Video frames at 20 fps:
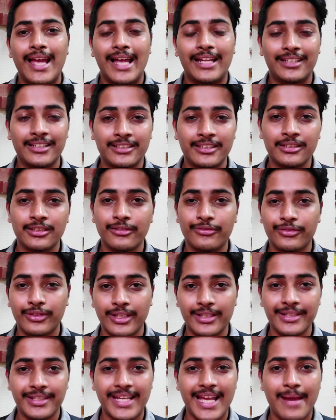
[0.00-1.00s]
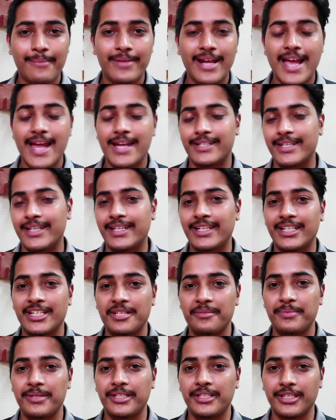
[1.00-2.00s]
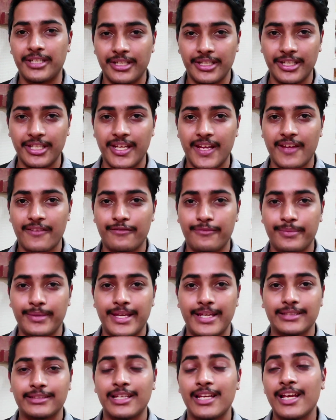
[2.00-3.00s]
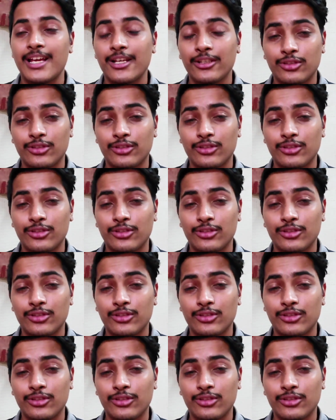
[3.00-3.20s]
and this is the front camera at 1080p 30fps.